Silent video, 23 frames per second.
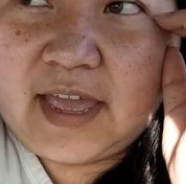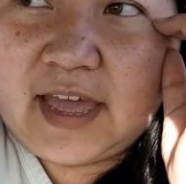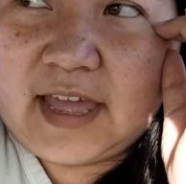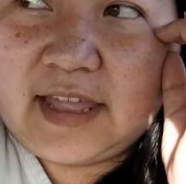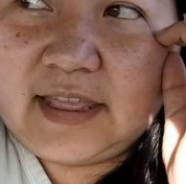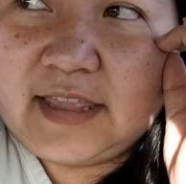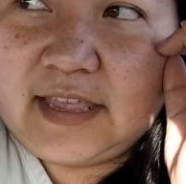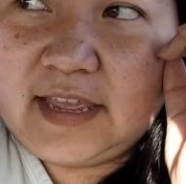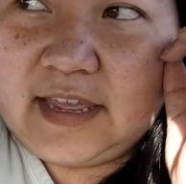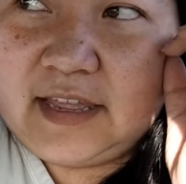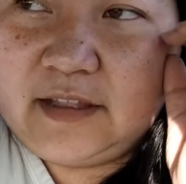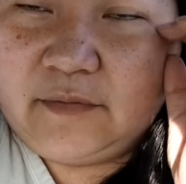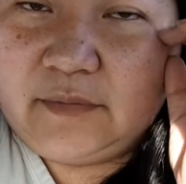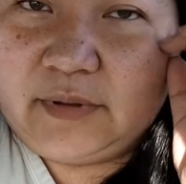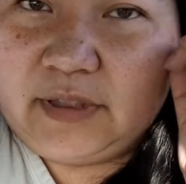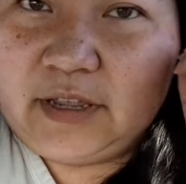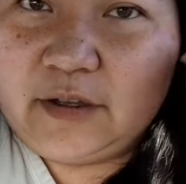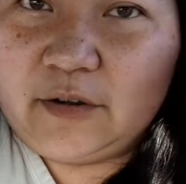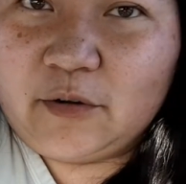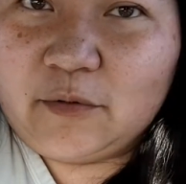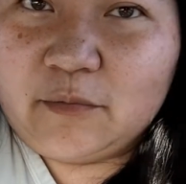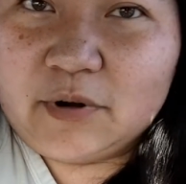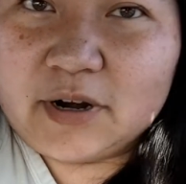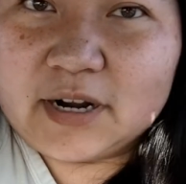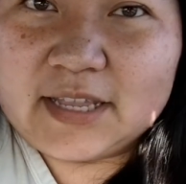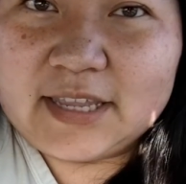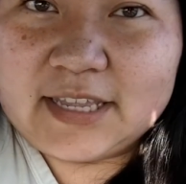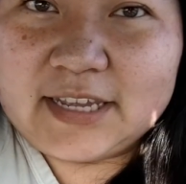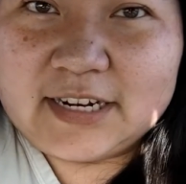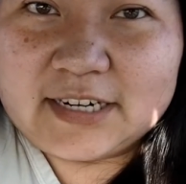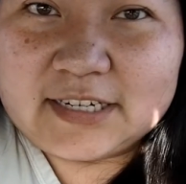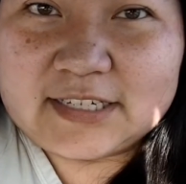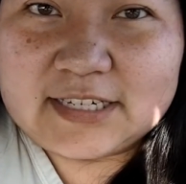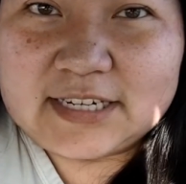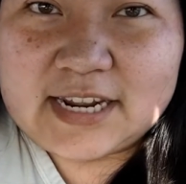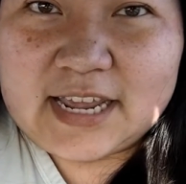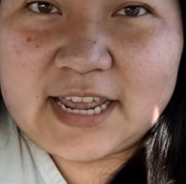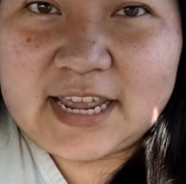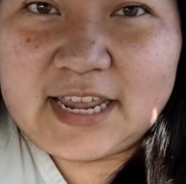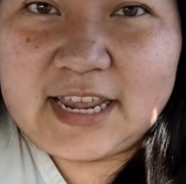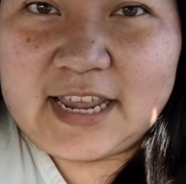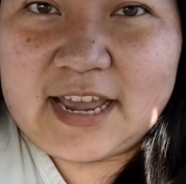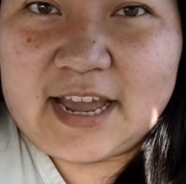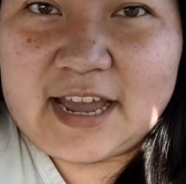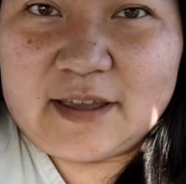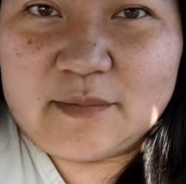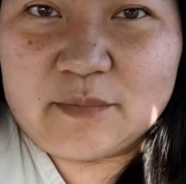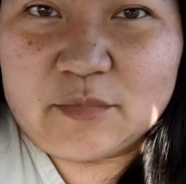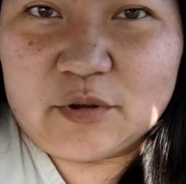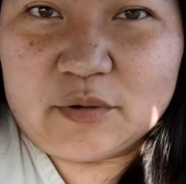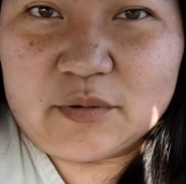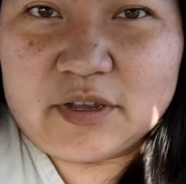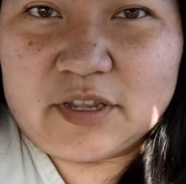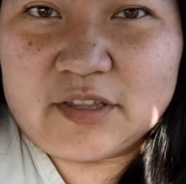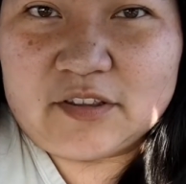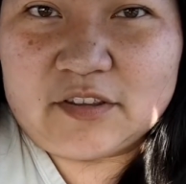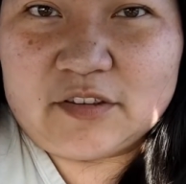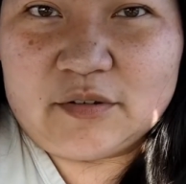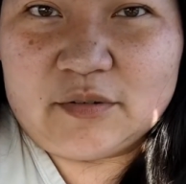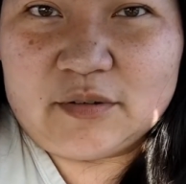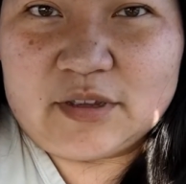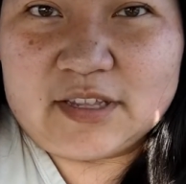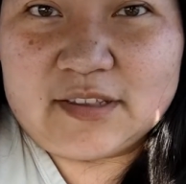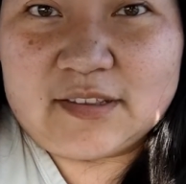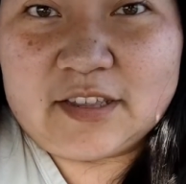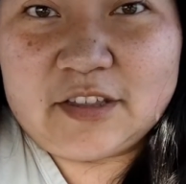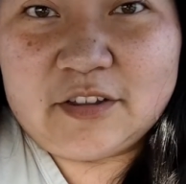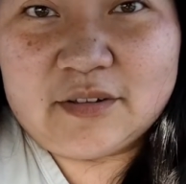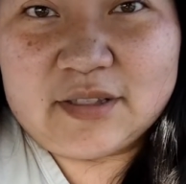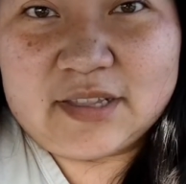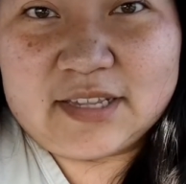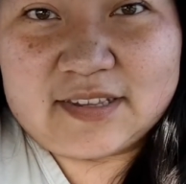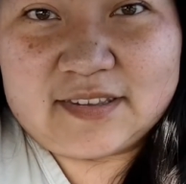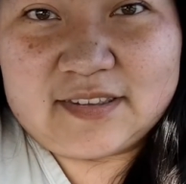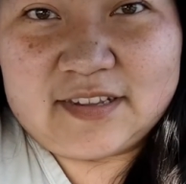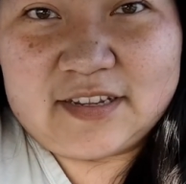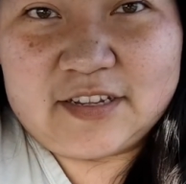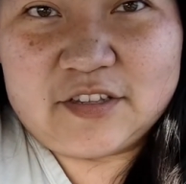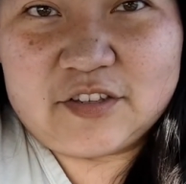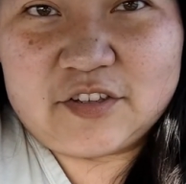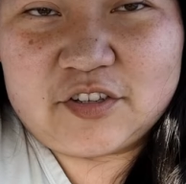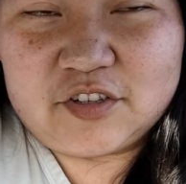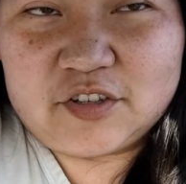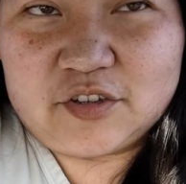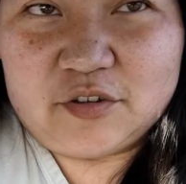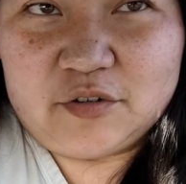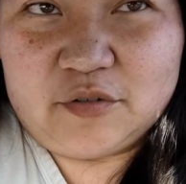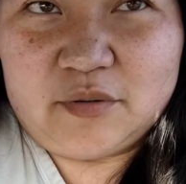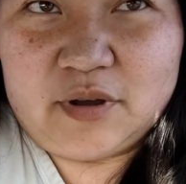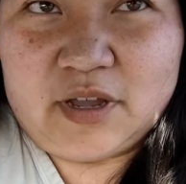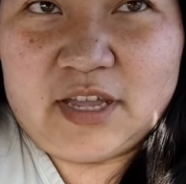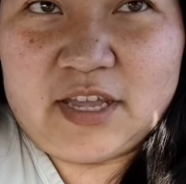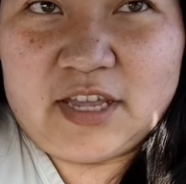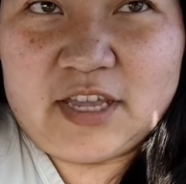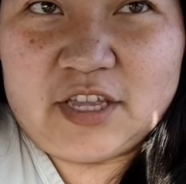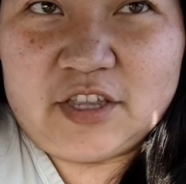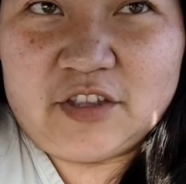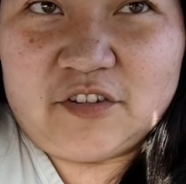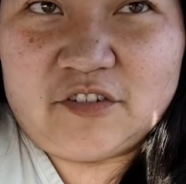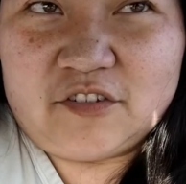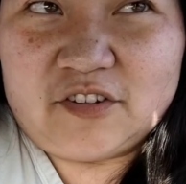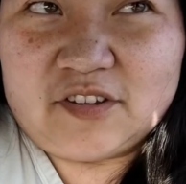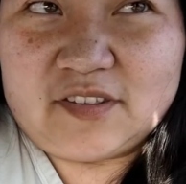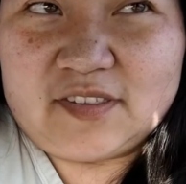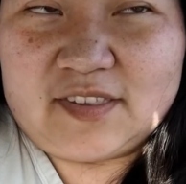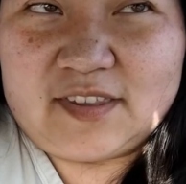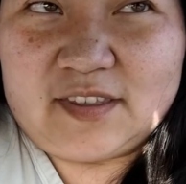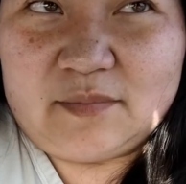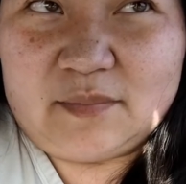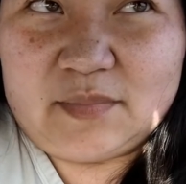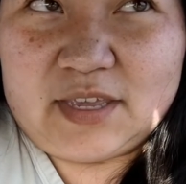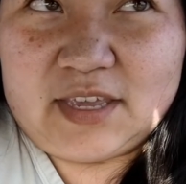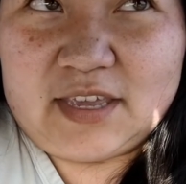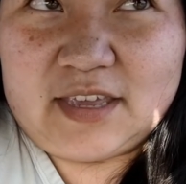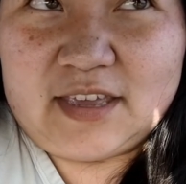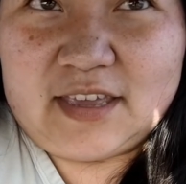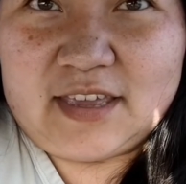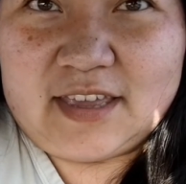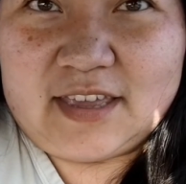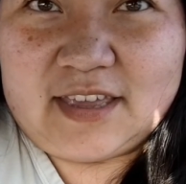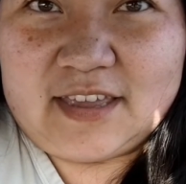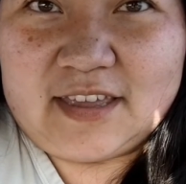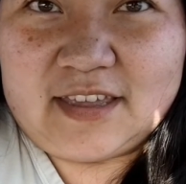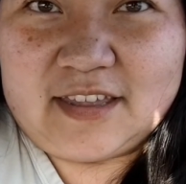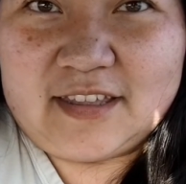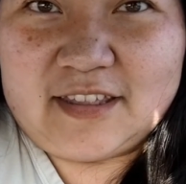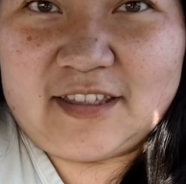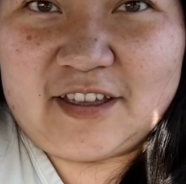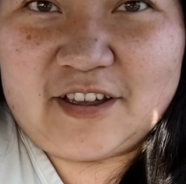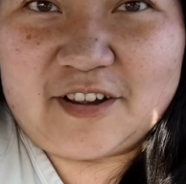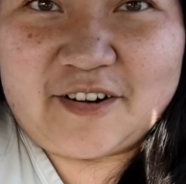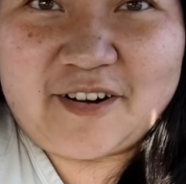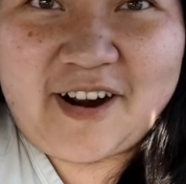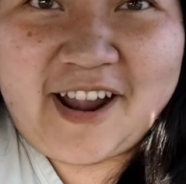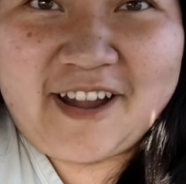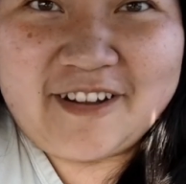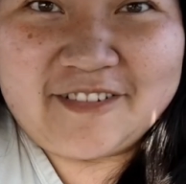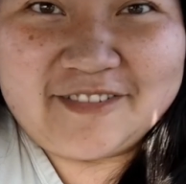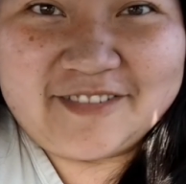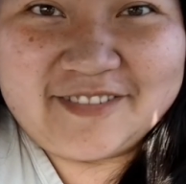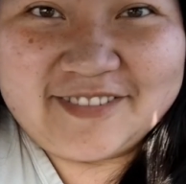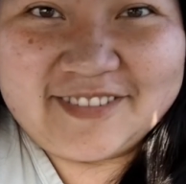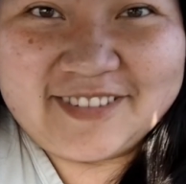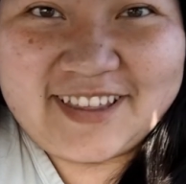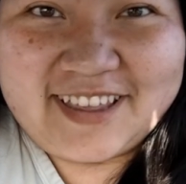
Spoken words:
And then when I go to work later today, I'm going to continue listening to You Should See Me in a Crown.